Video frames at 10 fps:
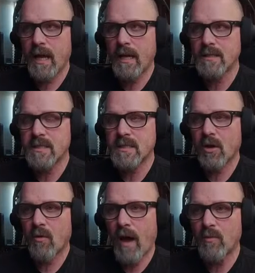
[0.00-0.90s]
And
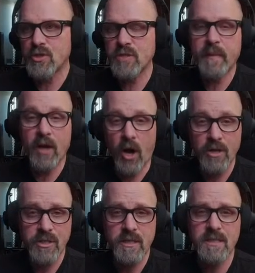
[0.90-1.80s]
so I would just be
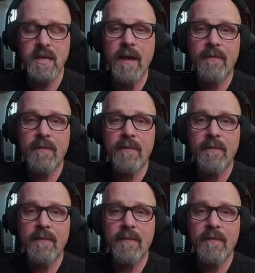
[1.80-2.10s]
cautious